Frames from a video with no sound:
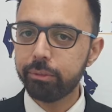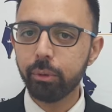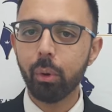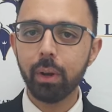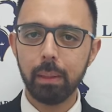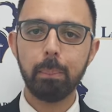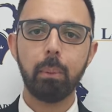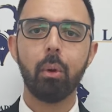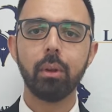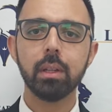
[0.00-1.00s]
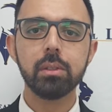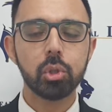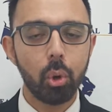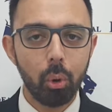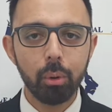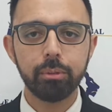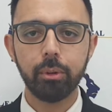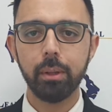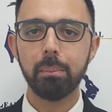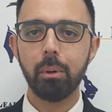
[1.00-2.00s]
for employers or for
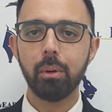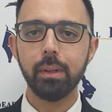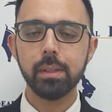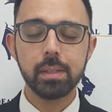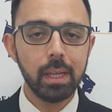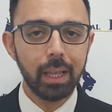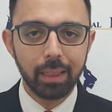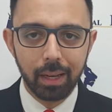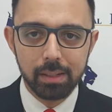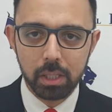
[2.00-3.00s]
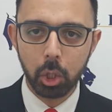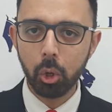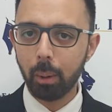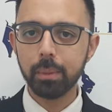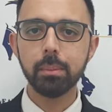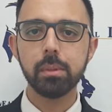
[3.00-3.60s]
employees. That is a common